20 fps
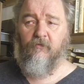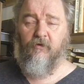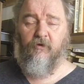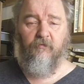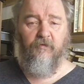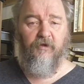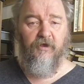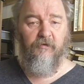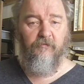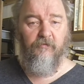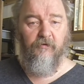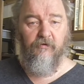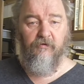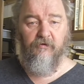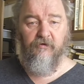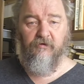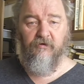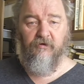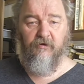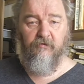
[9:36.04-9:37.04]
people,
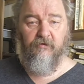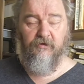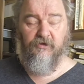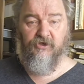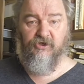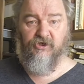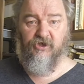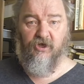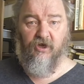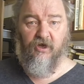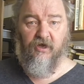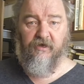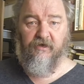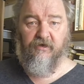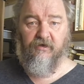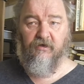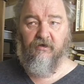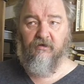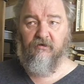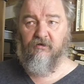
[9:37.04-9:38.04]
in
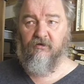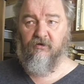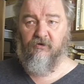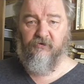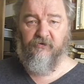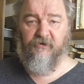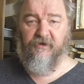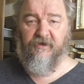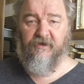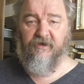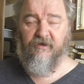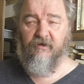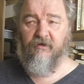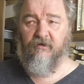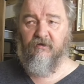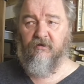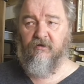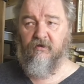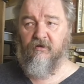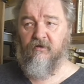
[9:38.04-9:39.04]
China, Korea,
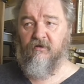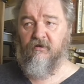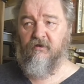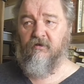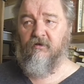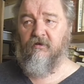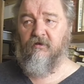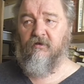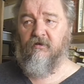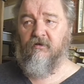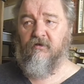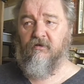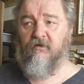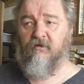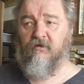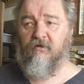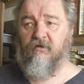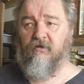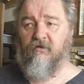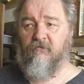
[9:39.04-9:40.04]

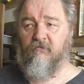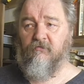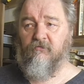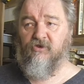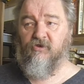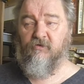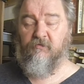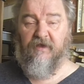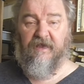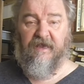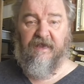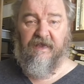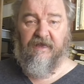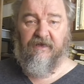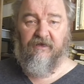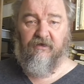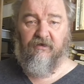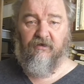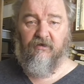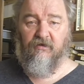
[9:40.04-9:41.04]

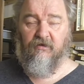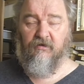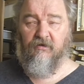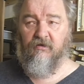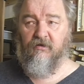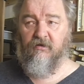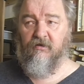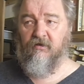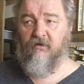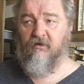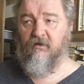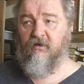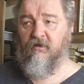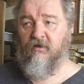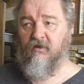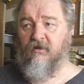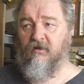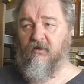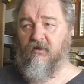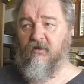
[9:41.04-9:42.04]
Japan,
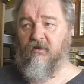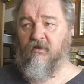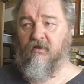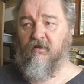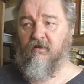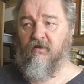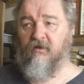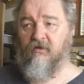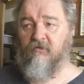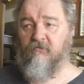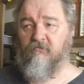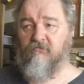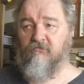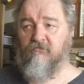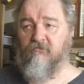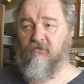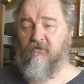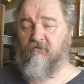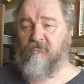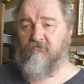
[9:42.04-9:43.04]

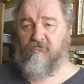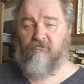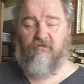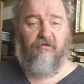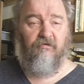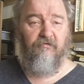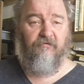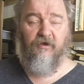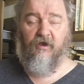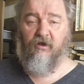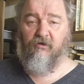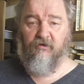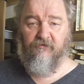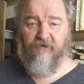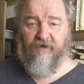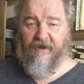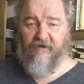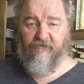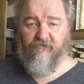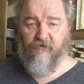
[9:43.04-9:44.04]
the whole of
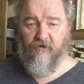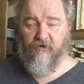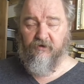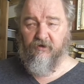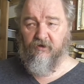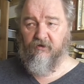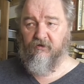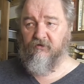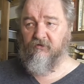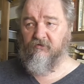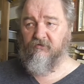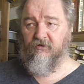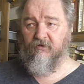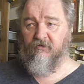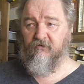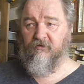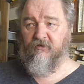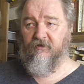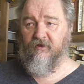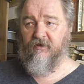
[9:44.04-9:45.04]

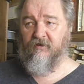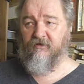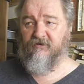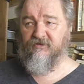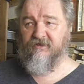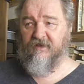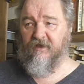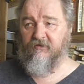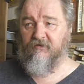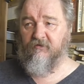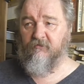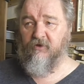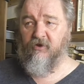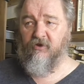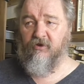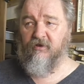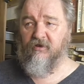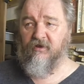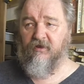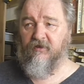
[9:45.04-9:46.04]
Africa, South
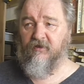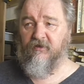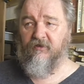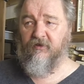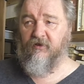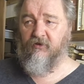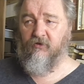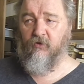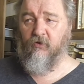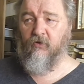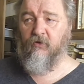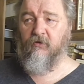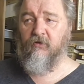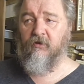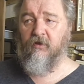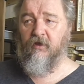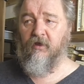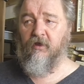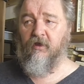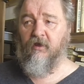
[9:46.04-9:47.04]
America, that they all
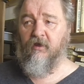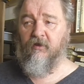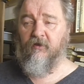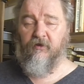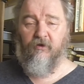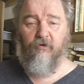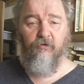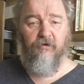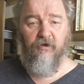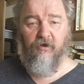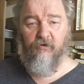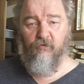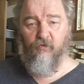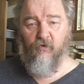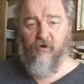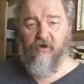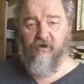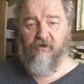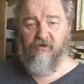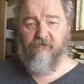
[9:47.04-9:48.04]
go
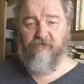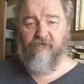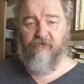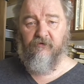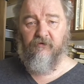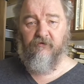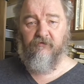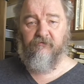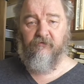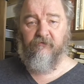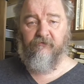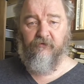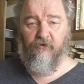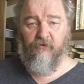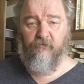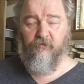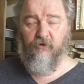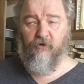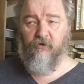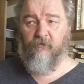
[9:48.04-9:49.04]
wild for
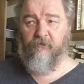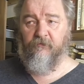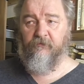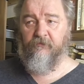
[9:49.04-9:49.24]
football,